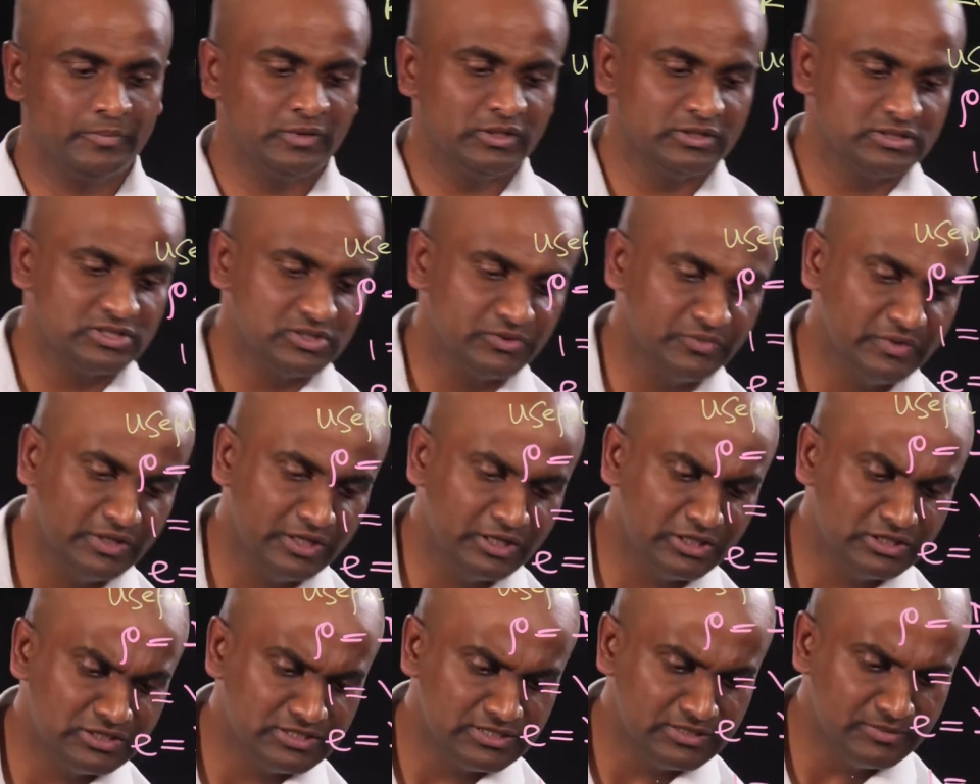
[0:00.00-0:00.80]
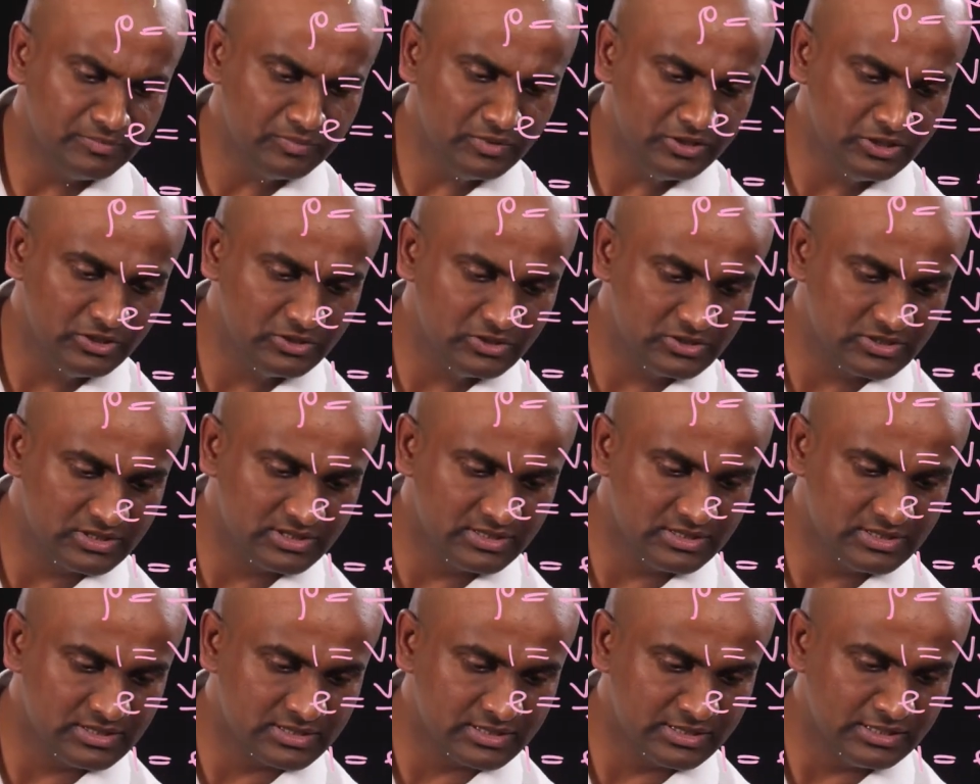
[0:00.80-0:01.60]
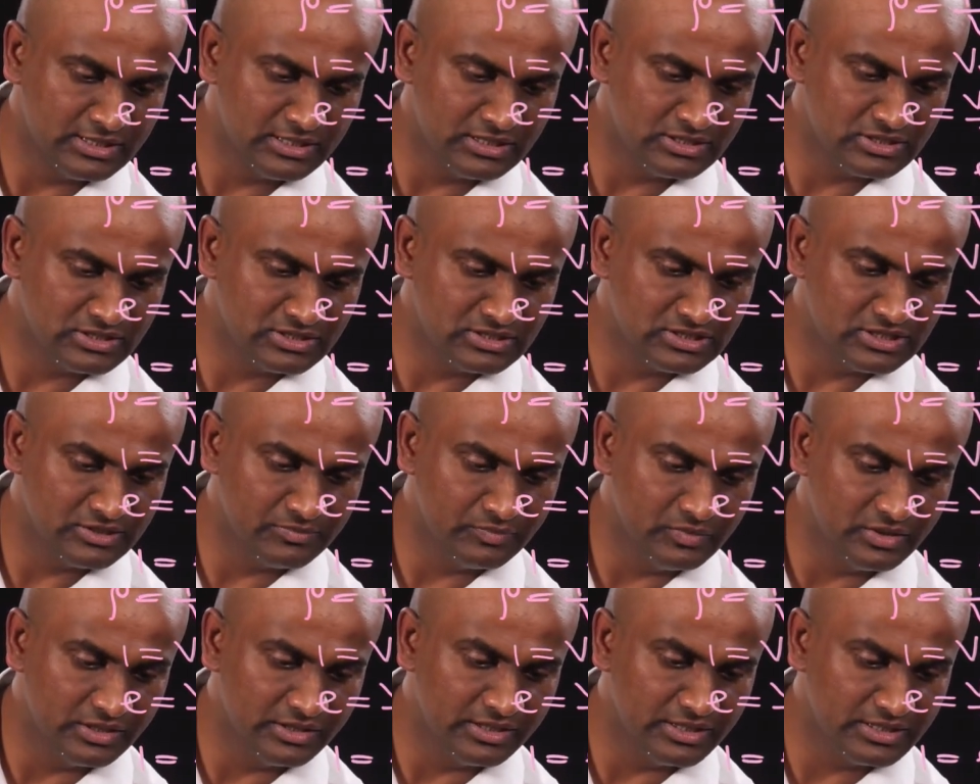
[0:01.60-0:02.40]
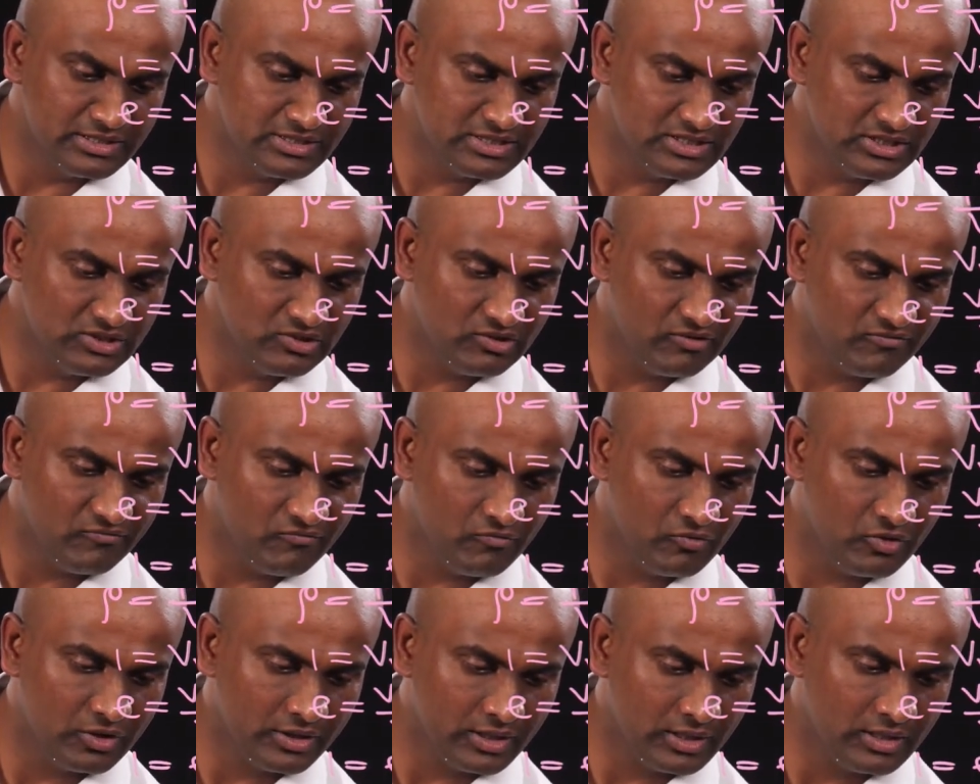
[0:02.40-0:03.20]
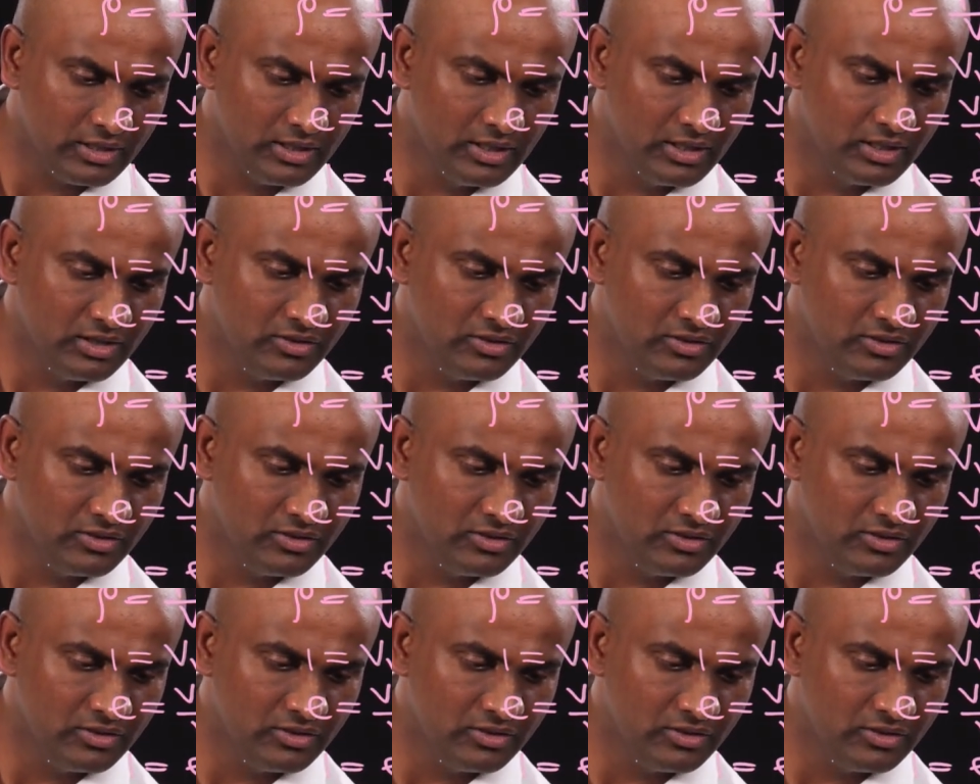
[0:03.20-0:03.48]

so we can simply use this relationship, the density of water,